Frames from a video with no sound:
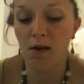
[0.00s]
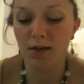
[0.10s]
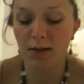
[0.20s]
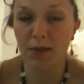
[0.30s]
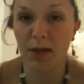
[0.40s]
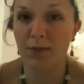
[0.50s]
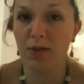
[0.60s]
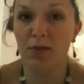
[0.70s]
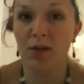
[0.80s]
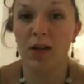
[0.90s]
Sometimes
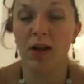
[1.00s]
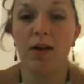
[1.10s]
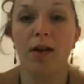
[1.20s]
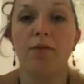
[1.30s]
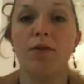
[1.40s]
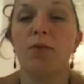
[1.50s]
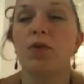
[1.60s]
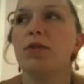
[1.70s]
they're really uncomfortable,